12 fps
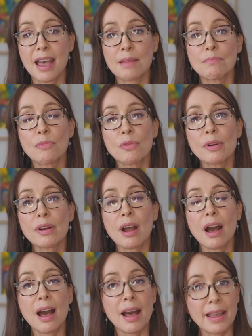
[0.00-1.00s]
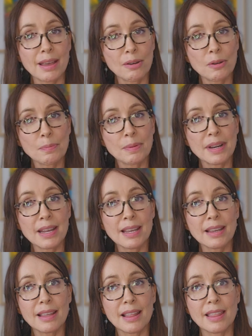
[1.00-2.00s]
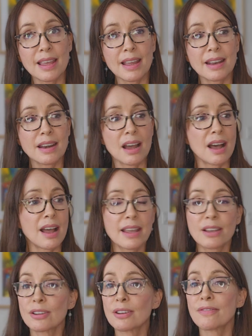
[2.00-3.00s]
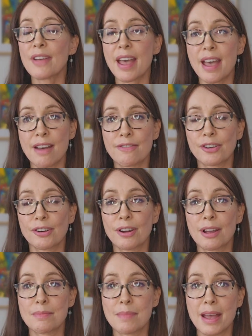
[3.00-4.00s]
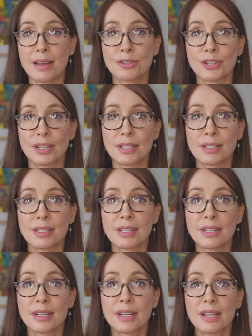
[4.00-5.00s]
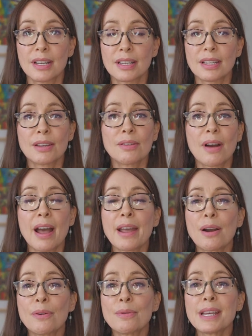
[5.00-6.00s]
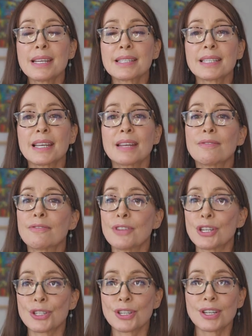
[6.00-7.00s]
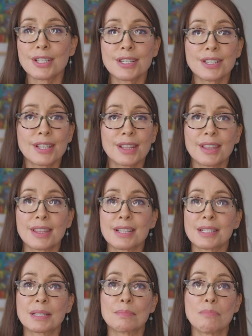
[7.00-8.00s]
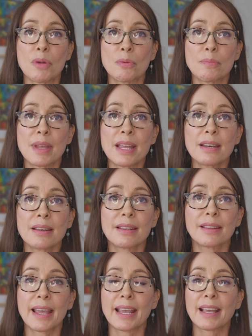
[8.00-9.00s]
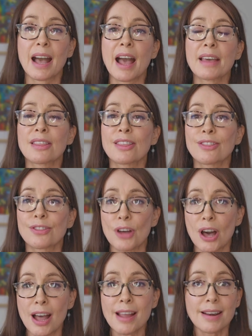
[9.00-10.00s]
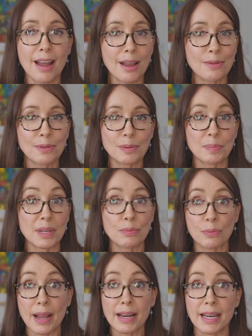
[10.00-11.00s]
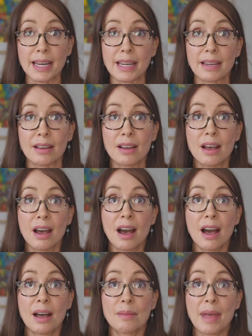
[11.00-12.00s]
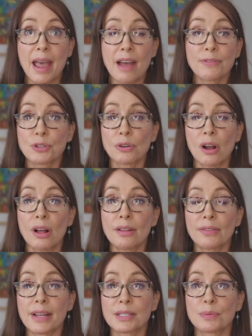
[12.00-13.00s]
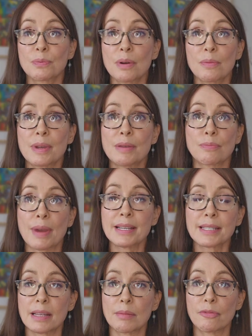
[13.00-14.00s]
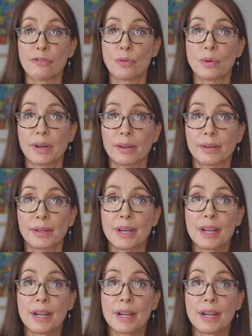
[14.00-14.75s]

and more eye-opening than I could have ever imagined. I always envisioned this moment, like I thought I would be ready. After all, that's what we raise them for.